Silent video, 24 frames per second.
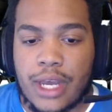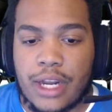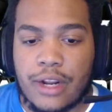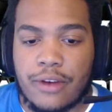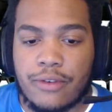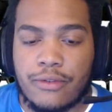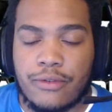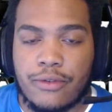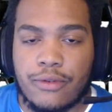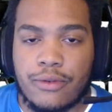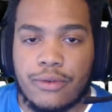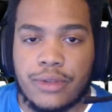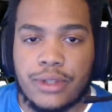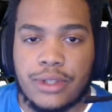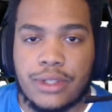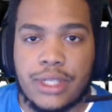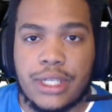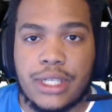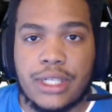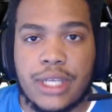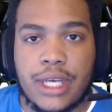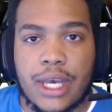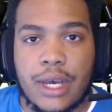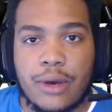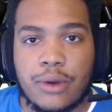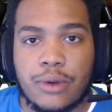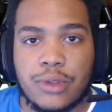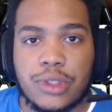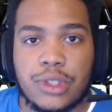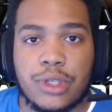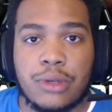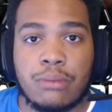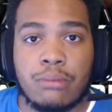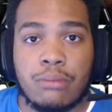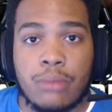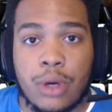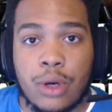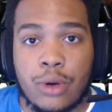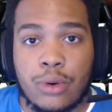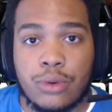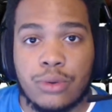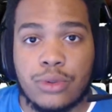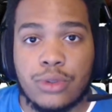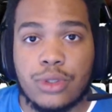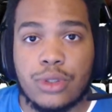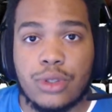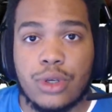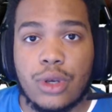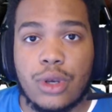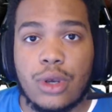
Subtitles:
of details and modes